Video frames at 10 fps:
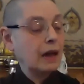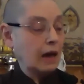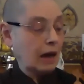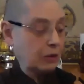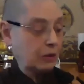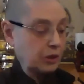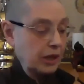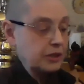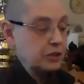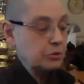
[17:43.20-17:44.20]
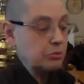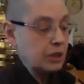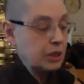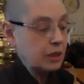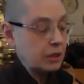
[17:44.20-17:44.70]
I would like to
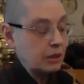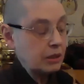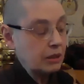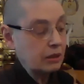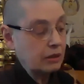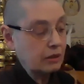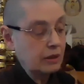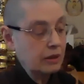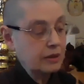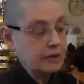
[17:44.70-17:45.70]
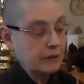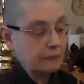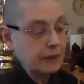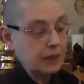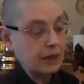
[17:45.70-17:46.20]
read
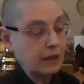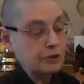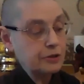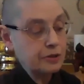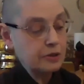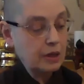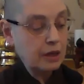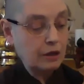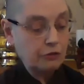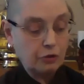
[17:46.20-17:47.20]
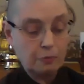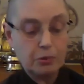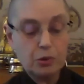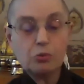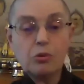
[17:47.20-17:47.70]
something else from
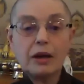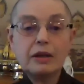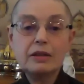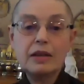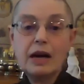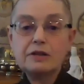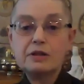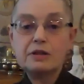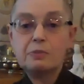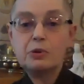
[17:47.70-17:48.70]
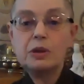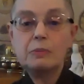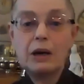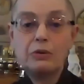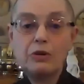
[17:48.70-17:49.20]
Buddha Recognizes Buddha
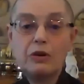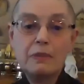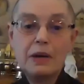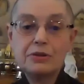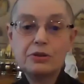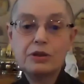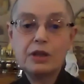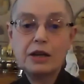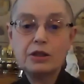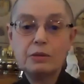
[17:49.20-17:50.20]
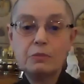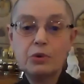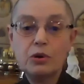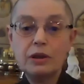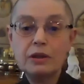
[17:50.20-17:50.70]
by Reverend Master Daishin
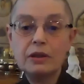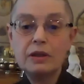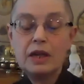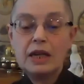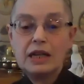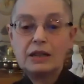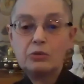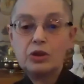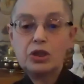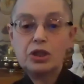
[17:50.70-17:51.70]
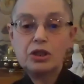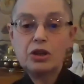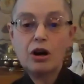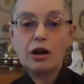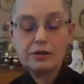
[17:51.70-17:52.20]
Morgan, in which he
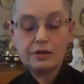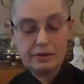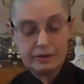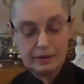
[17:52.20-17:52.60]
talks